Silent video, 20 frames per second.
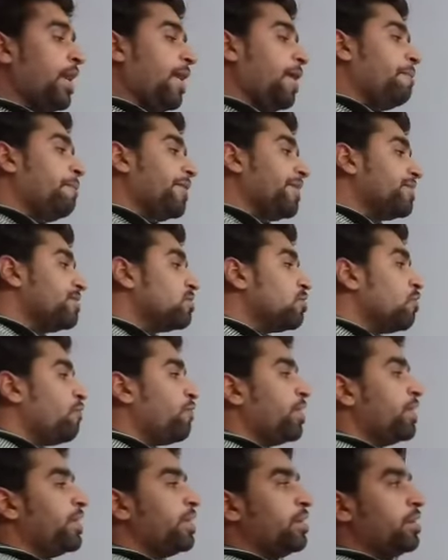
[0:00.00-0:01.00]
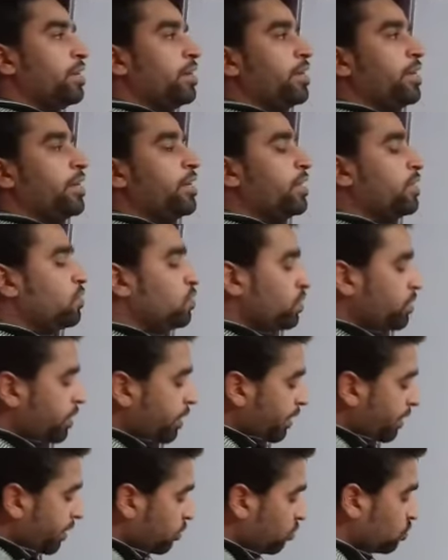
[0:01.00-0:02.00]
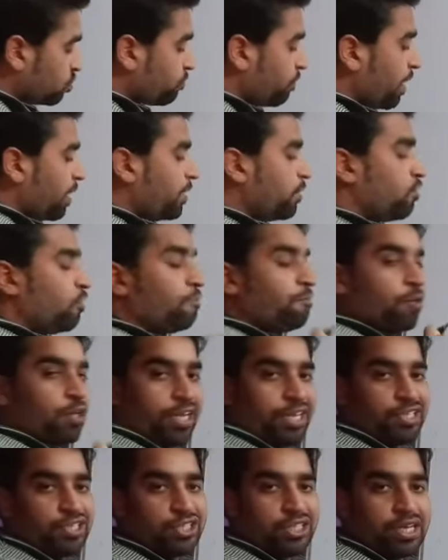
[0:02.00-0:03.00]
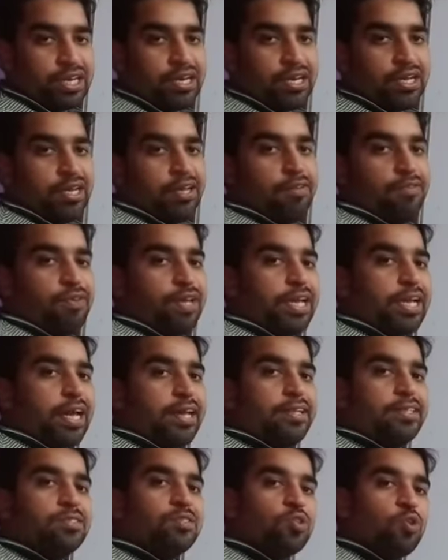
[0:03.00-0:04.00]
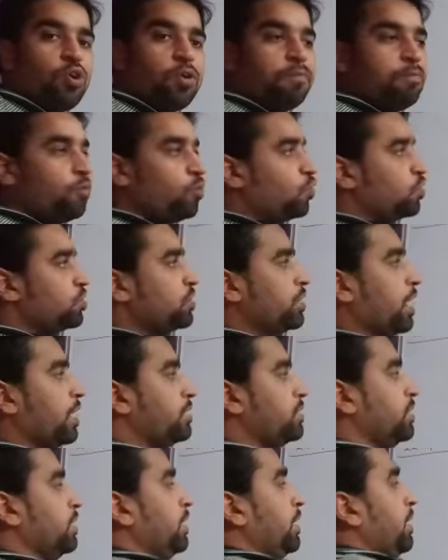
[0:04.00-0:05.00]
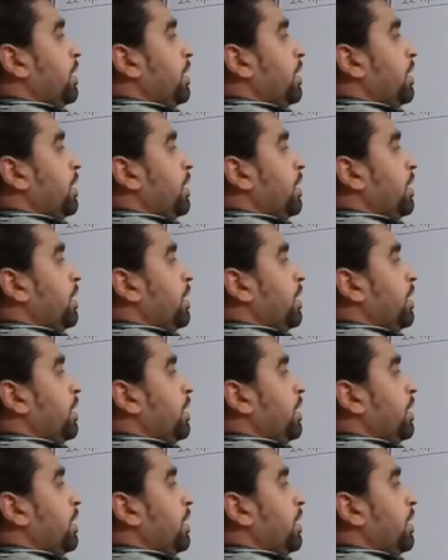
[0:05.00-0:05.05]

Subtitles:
and because of reduced value of potential, we can store more charge.